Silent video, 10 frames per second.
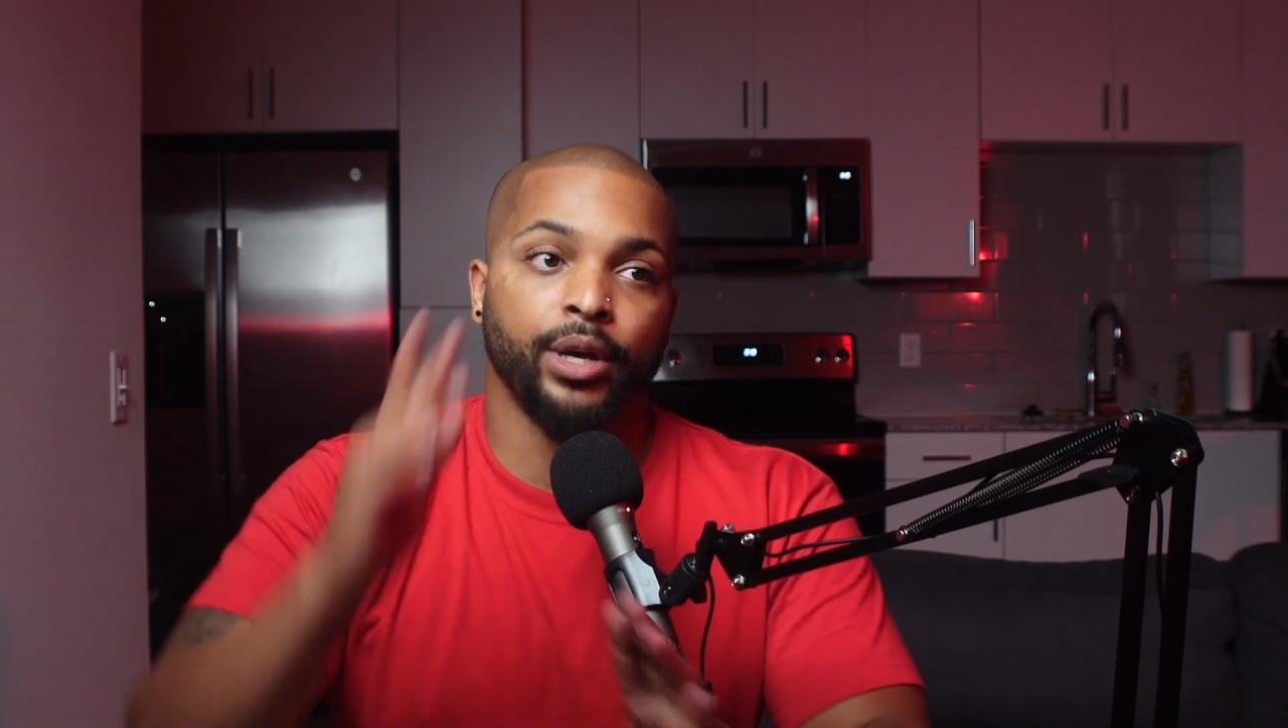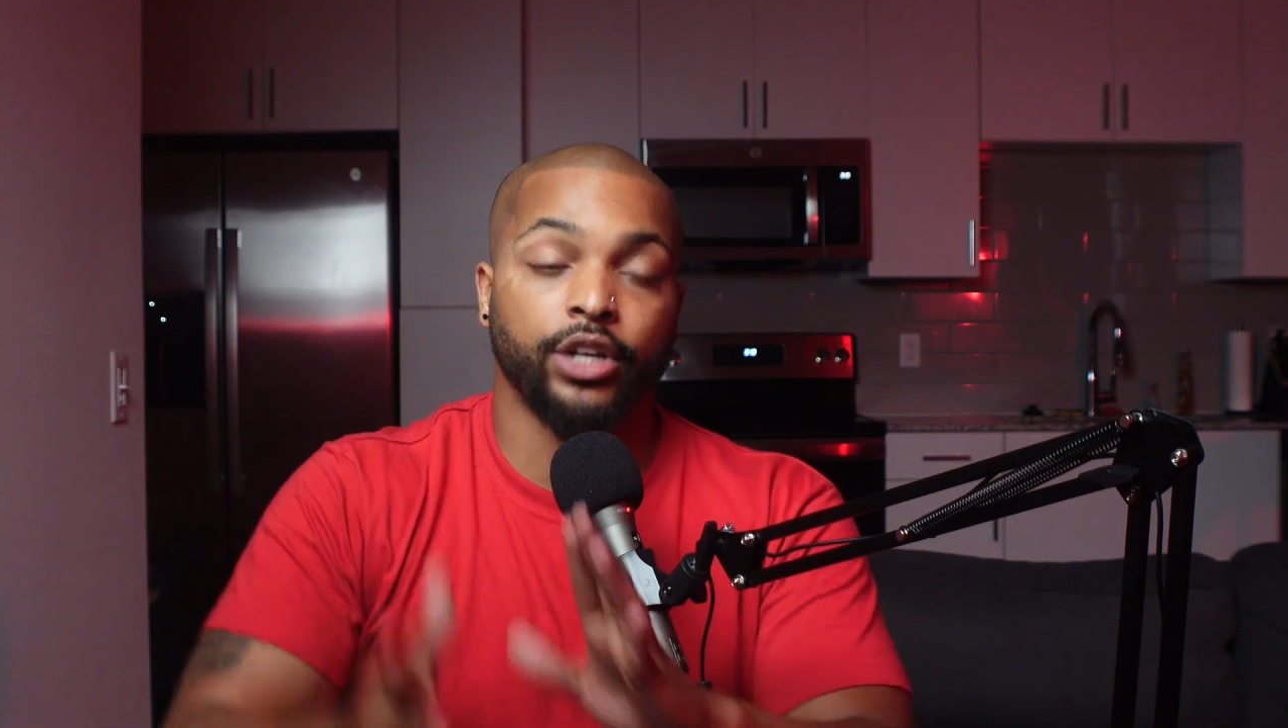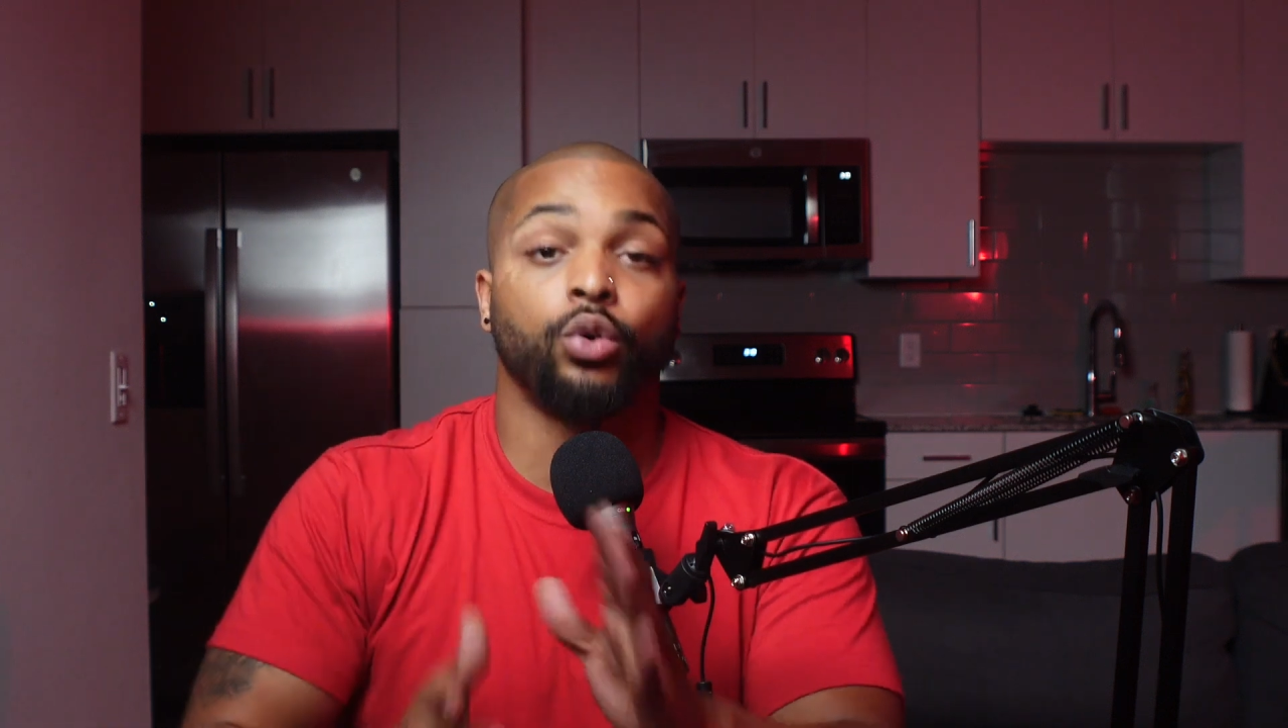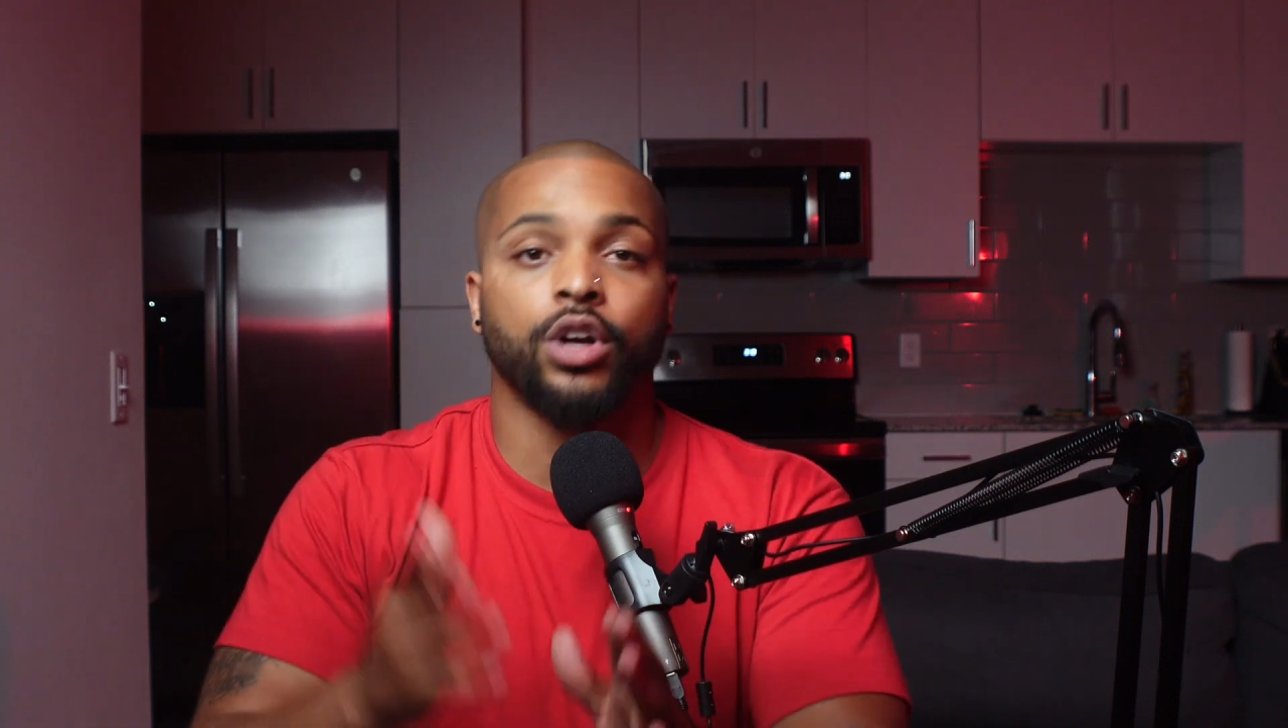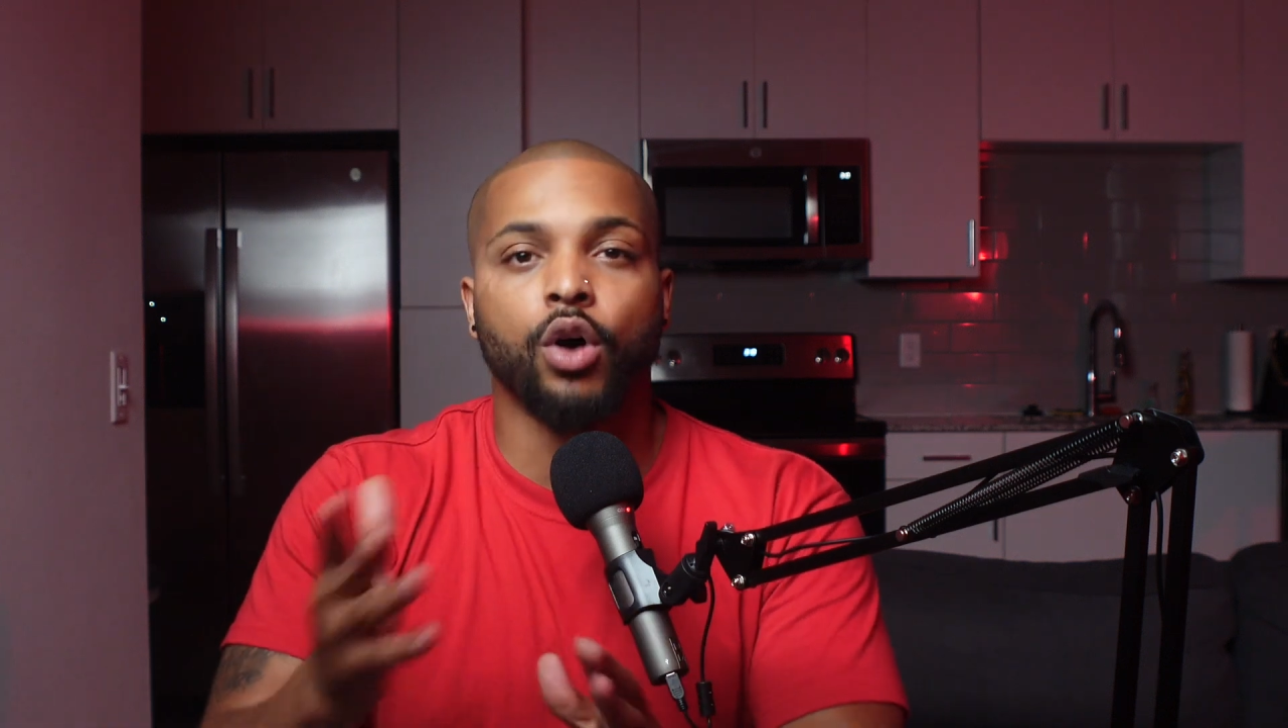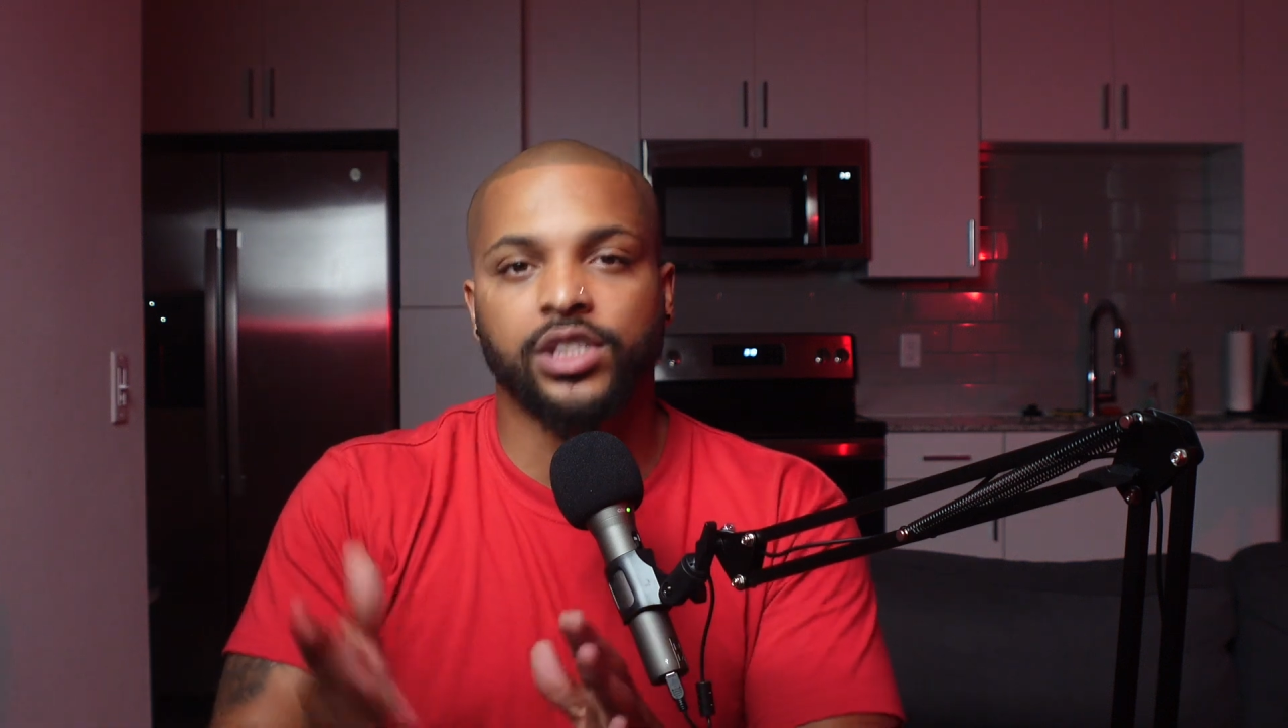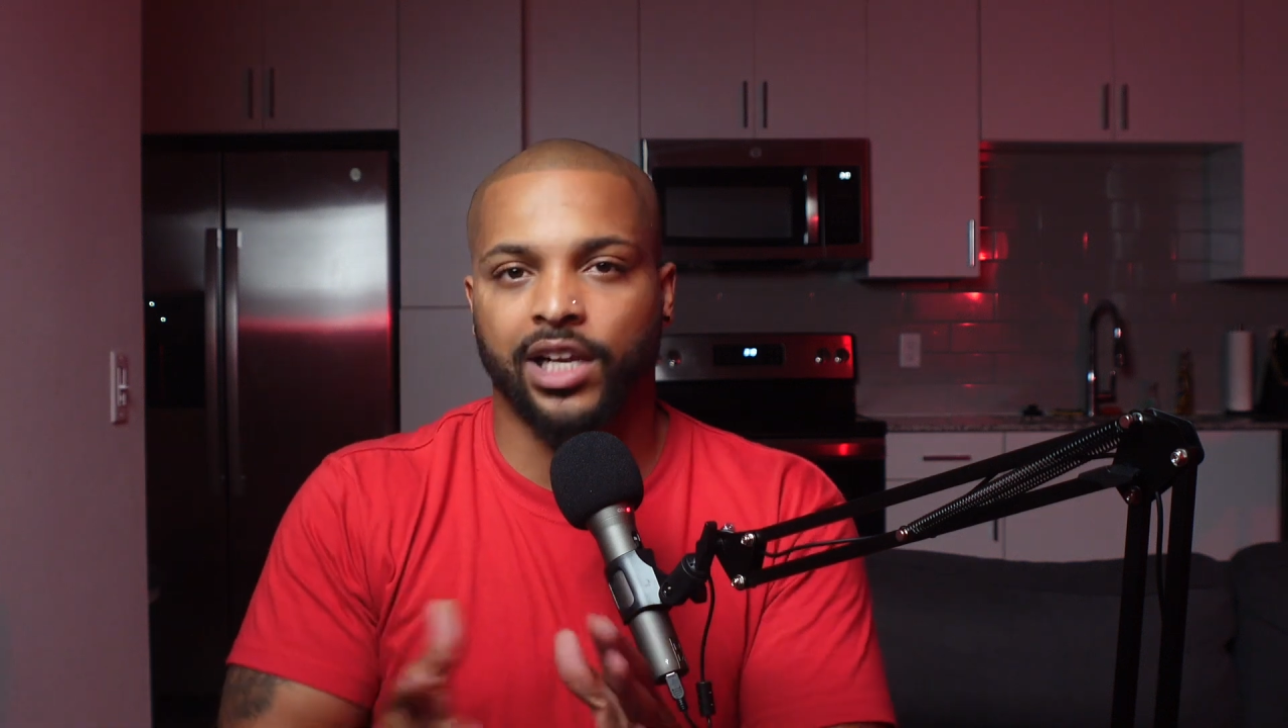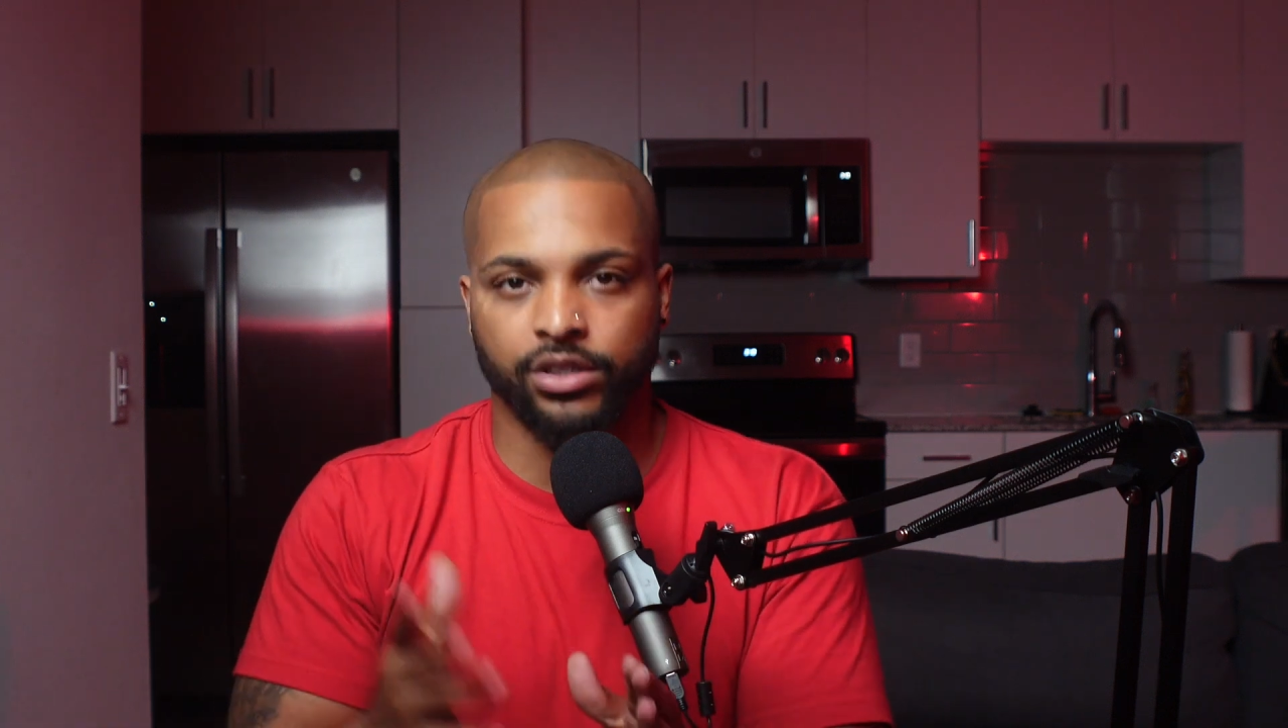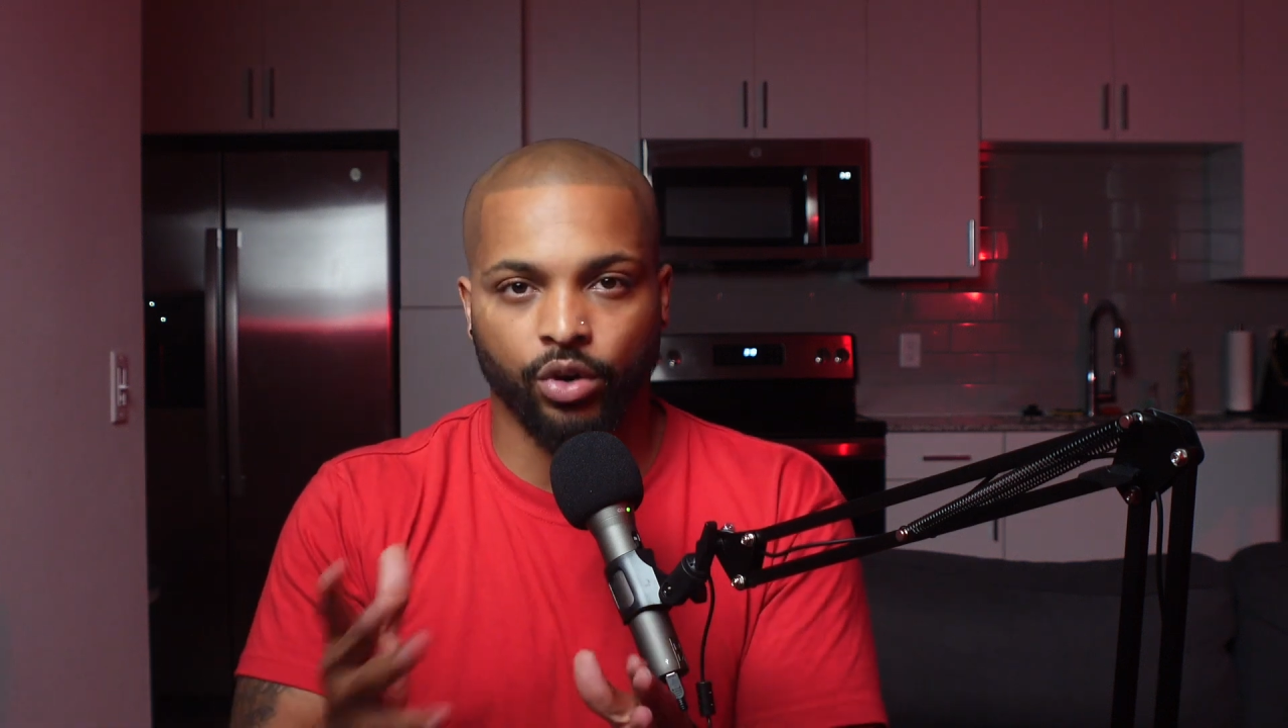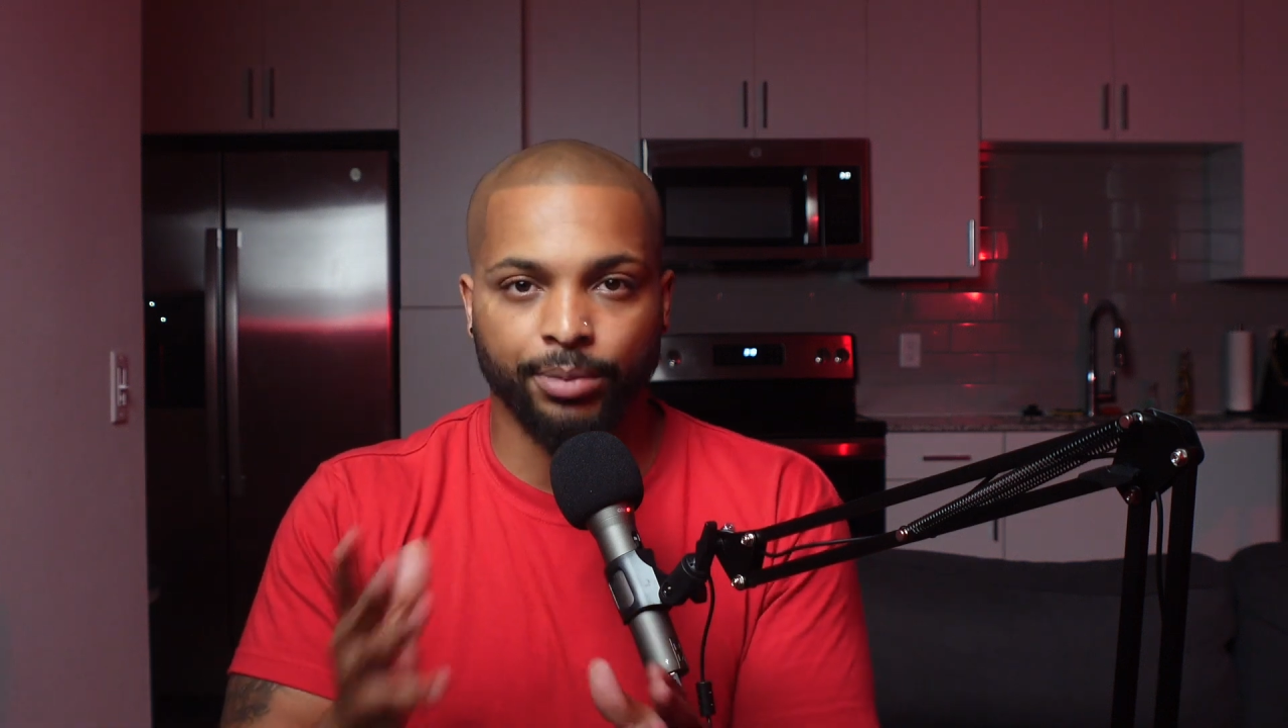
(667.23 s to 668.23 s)
doing wholesale
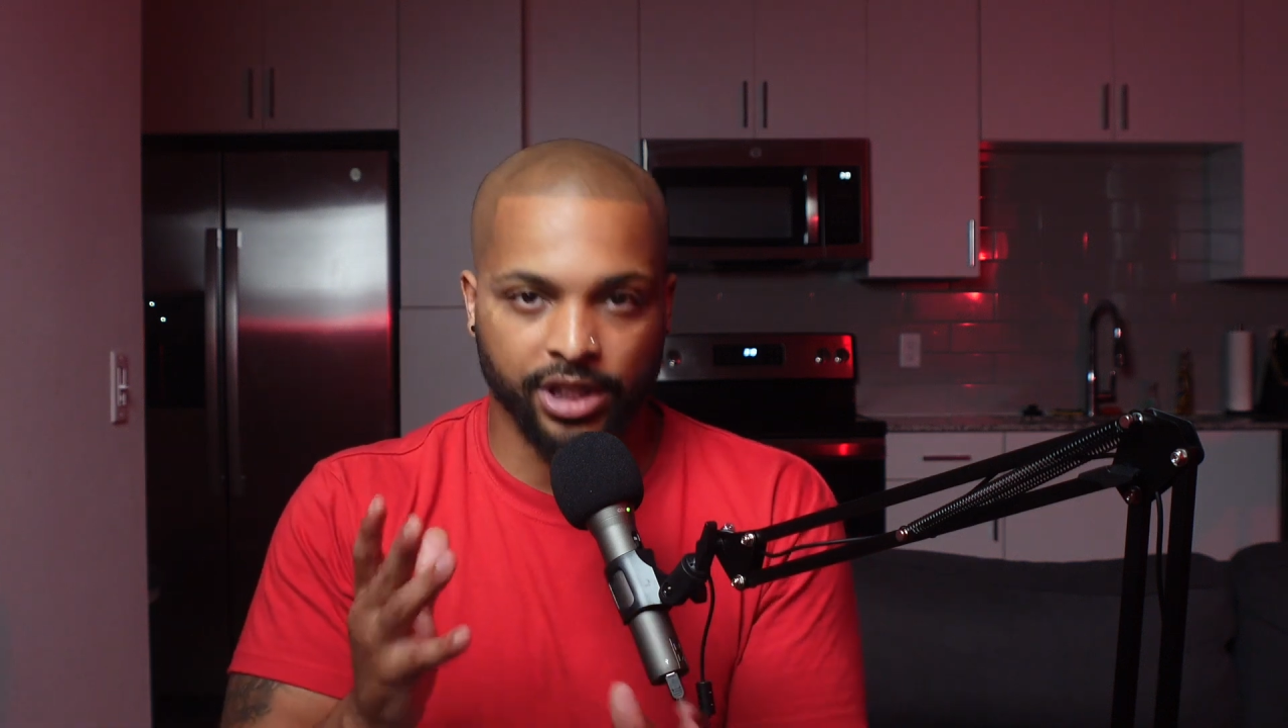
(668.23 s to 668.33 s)
is going to be